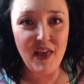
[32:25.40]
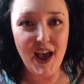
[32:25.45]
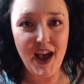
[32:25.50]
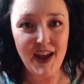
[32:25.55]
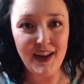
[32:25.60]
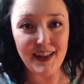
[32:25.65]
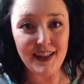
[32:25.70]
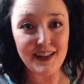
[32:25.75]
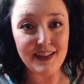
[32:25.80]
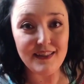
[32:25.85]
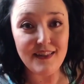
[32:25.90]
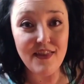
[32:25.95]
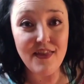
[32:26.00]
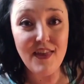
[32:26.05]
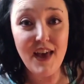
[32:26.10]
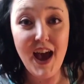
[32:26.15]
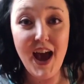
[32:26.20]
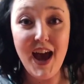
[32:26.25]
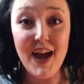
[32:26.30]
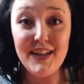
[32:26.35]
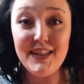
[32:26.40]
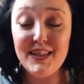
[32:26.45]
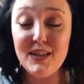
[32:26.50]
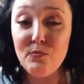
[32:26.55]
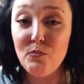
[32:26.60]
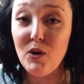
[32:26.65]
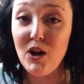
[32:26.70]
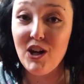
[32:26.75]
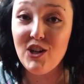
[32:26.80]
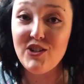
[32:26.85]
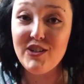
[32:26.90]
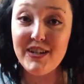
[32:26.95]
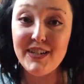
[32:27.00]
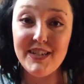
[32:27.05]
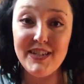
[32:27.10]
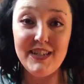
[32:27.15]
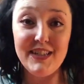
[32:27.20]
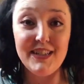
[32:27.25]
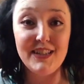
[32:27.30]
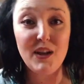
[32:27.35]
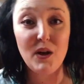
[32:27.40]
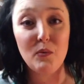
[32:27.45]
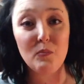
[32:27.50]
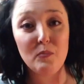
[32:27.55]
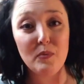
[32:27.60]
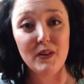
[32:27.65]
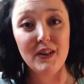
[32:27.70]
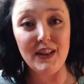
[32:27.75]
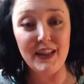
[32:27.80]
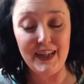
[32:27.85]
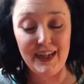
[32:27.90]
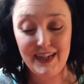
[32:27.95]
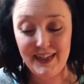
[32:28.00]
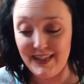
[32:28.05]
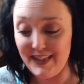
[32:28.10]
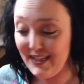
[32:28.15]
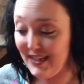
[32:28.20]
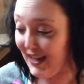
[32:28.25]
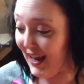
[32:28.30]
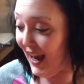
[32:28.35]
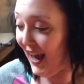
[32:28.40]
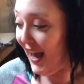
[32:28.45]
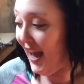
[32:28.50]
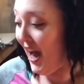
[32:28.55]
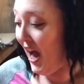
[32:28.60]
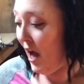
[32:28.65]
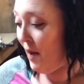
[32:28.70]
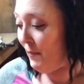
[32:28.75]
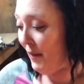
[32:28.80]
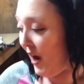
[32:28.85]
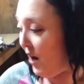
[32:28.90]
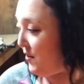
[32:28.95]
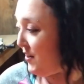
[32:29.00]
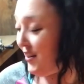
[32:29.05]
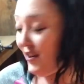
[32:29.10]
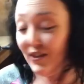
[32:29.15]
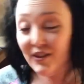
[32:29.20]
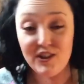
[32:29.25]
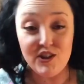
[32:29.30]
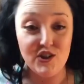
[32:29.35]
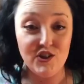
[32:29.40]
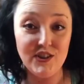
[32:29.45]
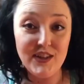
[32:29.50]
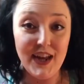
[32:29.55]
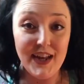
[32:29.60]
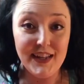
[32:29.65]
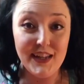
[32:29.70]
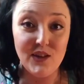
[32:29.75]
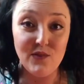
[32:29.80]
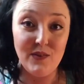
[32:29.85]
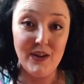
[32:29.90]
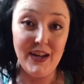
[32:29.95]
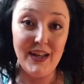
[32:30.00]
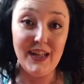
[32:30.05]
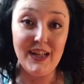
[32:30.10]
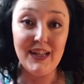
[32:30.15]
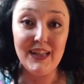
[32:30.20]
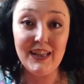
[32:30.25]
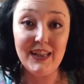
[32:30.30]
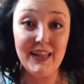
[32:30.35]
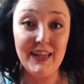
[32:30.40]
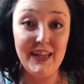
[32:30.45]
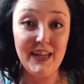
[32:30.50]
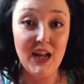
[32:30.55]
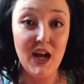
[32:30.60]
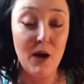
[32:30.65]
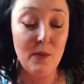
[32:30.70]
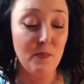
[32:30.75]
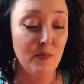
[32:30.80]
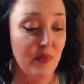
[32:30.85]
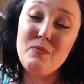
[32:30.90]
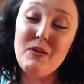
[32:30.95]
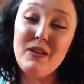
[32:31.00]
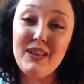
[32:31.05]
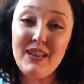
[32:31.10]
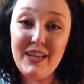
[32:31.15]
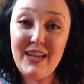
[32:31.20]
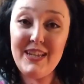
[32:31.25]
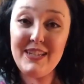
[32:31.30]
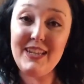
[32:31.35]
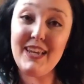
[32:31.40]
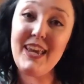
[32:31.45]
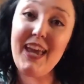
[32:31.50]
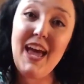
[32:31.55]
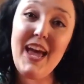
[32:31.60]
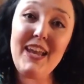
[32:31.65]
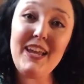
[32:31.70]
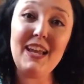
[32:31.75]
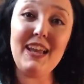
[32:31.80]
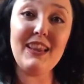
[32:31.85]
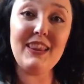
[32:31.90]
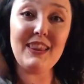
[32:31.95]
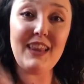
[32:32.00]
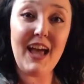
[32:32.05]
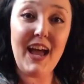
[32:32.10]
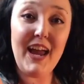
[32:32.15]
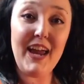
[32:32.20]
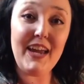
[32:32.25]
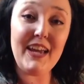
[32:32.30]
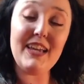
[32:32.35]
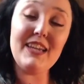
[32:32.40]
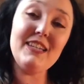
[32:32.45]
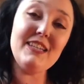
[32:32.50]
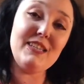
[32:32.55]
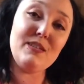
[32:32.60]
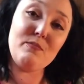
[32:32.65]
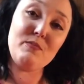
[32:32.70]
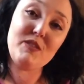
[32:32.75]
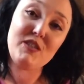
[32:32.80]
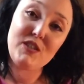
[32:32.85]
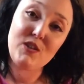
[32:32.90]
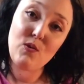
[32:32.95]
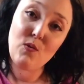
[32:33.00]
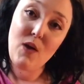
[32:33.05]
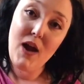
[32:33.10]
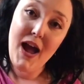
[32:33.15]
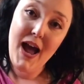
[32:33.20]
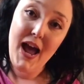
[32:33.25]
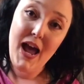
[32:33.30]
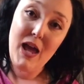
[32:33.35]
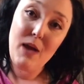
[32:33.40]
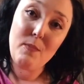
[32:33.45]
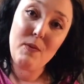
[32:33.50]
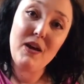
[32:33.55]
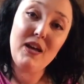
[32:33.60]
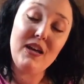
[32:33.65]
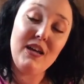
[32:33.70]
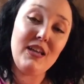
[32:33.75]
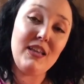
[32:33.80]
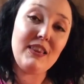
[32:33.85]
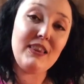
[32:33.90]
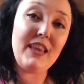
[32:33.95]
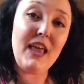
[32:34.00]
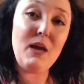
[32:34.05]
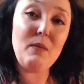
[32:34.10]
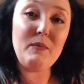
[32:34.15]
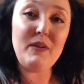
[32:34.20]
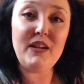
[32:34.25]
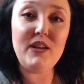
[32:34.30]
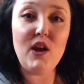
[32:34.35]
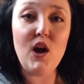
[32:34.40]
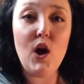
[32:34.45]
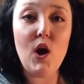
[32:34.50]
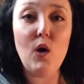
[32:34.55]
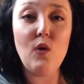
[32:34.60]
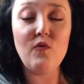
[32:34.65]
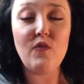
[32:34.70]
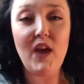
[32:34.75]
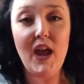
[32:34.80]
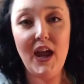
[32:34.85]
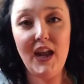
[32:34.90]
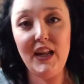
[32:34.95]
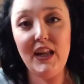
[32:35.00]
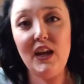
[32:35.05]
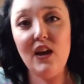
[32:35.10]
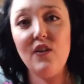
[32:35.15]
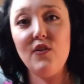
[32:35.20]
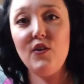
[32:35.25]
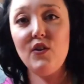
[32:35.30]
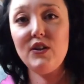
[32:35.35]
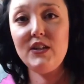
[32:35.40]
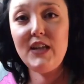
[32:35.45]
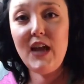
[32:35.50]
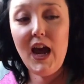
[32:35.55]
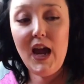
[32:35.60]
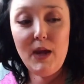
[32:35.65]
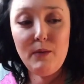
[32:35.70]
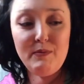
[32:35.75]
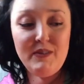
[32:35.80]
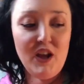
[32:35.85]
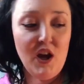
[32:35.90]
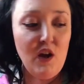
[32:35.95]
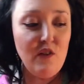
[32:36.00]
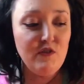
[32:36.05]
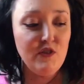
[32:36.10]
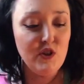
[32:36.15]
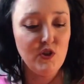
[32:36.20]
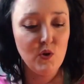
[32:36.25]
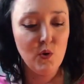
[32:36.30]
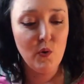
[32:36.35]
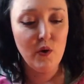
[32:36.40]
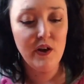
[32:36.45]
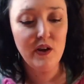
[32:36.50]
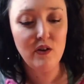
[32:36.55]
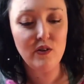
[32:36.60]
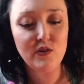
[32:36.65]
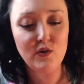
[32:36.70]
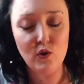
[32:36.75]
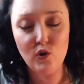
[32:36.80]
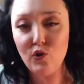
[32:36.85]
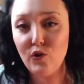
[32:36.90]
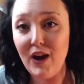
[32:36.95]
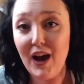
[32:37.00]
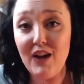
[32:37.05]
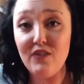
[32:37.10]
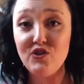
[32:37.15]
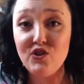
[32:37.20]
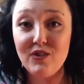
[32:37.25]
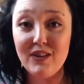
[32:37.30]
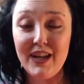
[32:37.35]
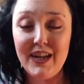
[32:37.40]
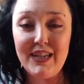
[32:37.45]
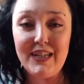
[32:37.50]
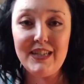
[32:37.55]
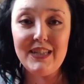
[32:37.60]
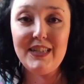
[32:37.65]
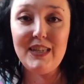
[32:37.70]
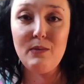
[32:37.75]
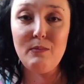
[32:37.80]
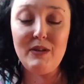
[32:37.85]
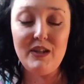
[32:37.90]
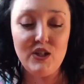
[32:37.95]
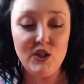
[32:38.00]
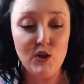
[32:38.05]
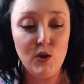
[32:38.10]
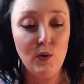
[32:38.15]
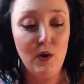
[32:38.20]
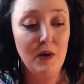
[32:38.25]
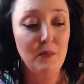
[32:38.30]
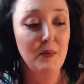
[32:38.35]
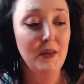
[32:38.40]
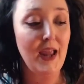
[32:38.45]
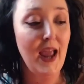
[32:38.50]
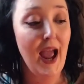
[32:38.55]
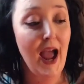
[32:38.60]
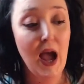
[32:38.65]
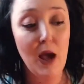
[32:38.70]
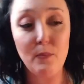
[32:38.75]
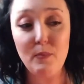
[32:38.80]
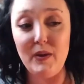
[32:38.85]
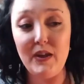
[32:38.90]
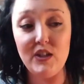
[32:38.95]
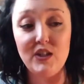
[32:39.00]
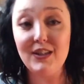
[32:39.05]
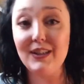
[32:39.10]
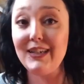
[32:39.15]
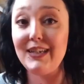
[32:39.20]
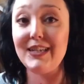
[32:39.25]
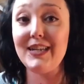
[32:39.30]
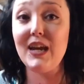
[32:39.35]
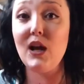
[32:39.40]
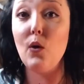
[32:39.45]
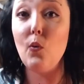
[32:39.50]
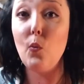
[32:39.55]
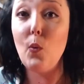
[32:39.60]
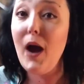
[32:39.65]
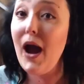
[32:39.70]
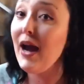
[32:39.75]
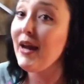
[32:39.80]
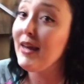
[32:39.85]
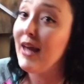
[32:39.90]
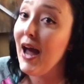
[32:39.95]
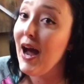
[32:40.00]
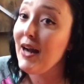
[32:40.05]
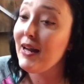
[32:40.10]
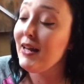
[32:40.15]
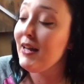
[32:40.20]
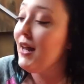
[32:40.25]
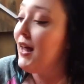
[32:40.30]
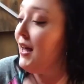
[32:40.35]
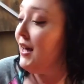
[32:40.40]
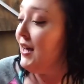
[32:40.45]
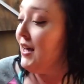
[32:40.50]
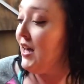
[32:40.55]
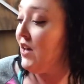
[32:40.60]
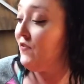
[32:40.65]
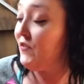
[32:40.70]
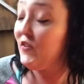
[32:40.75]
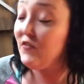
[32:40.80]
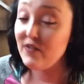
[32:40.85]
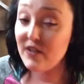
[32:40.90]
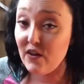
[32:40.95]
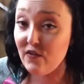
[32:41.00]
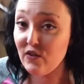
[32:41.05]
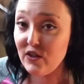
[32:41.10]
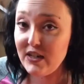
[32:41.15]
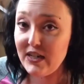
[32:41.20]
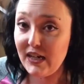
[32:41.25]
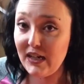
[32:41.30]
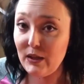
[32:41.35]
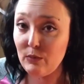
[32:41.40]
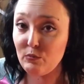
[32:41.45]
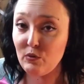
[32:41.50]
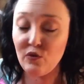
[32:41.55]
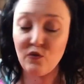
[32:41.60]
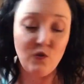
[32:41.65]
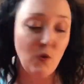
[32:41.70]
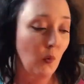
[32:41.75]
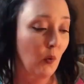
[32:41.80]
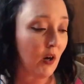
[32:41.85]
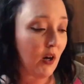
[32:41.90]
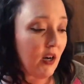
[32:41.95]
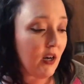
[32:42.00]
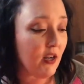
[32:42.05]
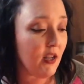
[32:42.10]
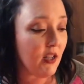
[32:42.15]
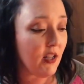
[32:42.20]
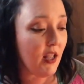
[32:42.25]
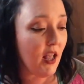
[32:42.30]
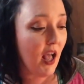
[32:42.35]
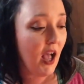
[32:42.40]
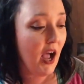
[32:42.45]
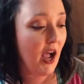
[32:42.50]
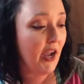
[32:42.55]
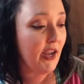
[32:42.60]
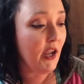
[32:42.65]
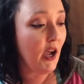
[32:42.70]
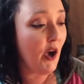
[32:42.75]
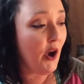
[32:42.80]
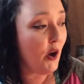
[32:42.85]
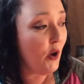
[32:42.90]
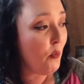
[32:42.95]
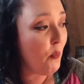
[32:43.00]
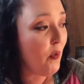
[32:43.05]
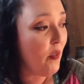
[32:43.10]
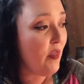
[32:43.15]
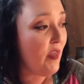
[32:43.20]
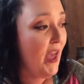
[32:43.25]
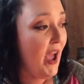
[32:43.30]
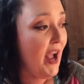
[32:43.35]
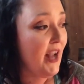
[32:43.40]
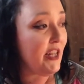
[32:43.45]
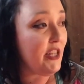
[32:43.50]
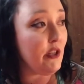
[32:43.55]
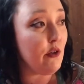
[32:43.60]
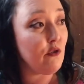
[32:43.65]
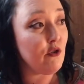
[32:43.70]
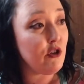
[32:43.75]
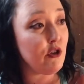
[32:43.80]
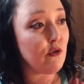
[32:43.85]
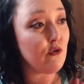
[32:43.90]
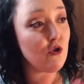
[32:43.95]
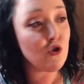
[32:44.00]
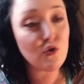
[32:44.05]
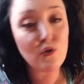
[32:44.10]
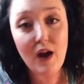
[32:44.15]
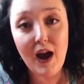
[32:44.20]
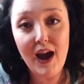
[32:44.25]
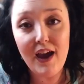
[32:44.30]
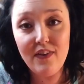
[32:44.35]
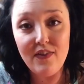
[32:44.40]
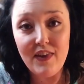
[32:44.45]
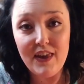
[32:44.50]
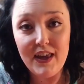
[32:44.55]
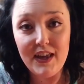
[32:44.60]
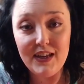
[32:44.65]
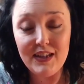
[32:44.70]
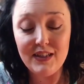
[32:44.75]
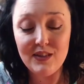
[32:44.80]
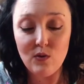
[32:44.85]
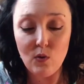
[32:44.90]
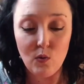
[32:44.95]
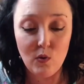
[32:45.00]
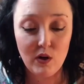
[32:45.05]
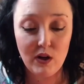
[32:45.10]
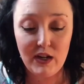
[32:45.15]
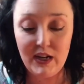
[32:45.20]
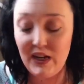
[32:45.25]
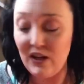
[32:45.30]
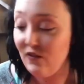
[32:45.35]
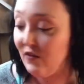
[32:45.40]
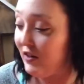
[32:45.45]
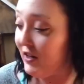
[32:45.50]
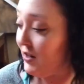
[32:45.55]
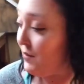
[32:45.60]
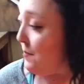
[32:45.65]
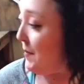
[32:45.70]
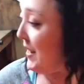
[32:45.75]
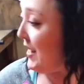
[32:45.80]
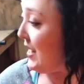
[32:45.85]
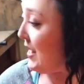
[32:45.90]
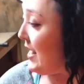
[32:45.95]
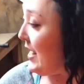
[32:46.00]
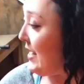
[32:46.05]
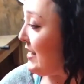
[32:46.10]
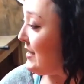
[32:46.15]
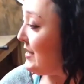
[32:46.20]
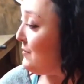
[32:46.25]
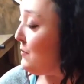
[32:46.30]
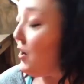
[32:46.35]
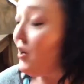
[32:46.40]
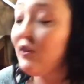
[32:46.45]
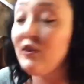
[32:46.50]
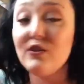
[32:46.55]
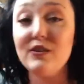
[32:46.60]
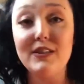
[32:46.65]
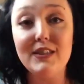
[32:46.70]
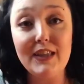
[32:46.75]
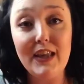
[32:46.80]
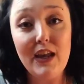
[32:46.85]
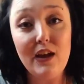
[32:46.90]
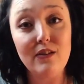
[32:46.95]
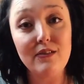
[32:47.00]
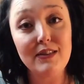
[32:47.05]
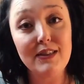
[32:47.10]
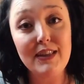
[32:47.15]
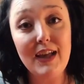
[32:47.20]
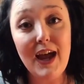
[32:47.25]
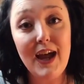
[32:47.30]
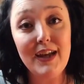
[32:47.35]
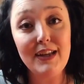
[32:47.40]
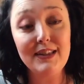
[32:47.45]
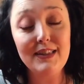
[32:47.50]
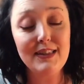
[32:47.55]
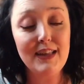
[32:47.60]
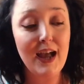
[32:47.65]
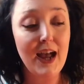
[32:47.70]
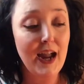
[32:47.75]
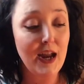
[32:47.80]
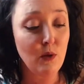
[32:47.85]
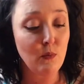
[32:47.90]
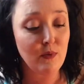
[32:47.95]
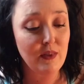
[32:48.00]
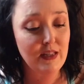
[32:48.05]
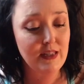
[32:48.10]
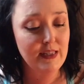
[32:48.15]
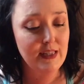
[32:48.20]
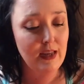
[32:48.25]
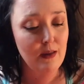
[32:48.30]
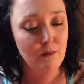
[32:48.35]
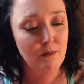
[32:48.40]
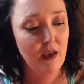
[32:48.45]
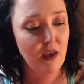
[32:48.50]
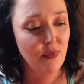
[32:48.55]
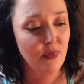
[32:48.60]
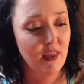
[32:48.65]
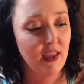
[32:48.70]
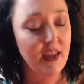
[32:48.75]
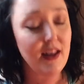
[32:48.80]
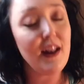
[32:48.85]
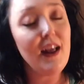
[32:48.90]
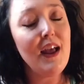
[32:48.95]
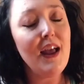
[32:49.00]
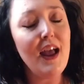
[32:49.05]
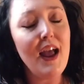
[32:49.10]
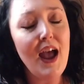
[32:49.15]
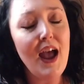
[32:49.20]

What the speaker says: that project is complete. I'm out here in the shed getting ready to clean up. Please again, like, subscribe. Let me know of any other types of tutorials or crafts you'd like to see me do. I'd be happy to at least take a whack at it if I've never done it before. I hope that you do try this or even make a smaller scale size sign with the same method.